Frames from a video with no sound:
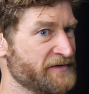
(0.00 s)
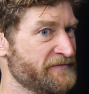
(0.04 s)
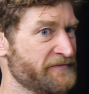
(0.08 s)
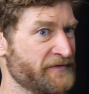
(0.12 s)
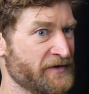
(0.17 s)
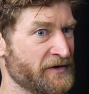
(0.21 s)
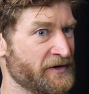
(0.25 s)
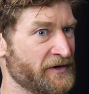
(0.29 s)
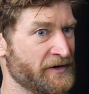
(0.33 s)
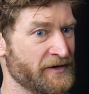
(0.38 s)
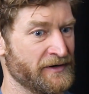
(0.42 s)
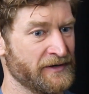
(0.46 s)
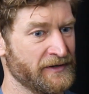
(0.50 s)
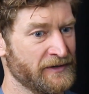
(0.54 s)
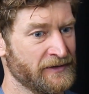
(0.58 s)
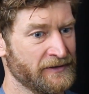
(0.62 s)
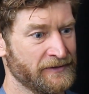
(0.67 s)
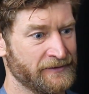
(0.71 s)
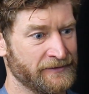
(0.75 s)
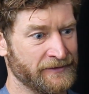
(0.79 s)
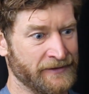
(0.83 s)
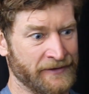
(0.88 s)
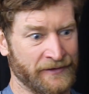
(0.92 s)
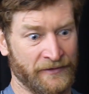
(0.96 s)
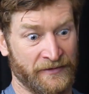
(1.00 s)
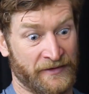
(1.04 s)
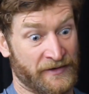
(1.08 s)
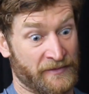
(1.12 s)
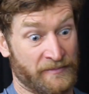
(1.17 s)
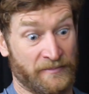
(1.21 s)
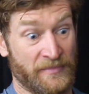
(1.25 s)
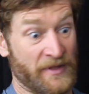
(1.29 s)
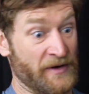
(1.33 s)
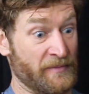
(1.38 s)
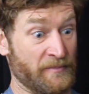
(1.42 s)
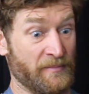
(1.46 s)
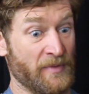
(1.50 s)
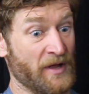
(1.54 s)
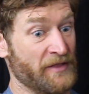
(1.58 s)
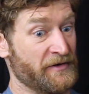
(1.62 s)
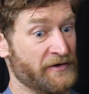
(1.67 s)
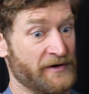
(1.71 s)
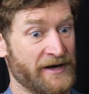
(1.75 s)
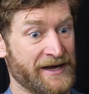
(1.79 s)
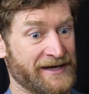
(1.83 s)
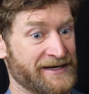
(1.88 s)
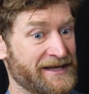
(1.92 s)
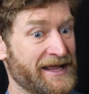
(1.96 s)
or for you know their their
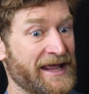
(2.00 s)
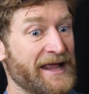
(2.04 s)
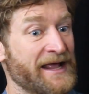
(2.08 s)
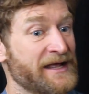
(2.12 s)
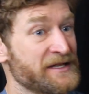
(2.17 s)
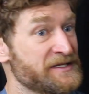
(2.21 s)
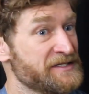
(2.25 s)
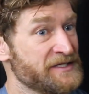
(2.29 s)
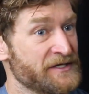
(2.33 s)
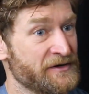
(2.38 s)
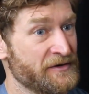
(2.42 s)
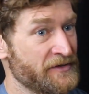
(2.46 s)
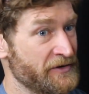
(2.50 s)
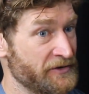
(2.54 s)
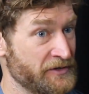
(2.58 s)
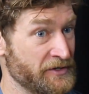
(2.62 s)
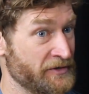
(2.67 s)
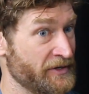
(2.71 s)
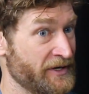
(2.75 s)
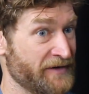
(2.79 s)
mother had cancer and they're